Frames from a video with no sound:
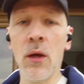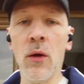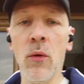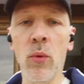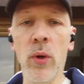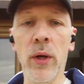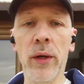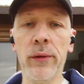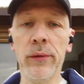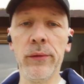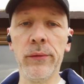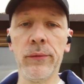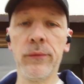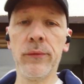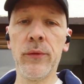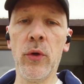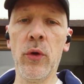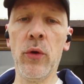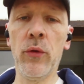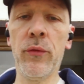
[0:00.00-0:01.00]
Well,
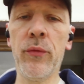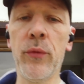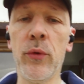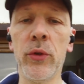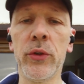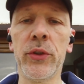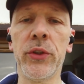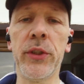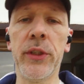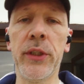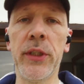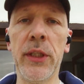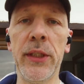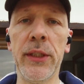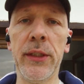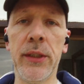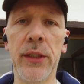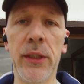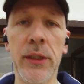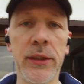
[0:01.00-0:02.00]

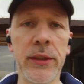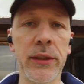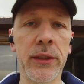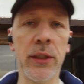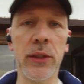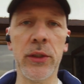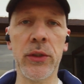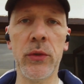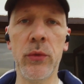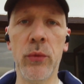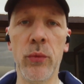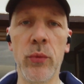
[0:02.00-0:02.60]
unfortunately, it starts to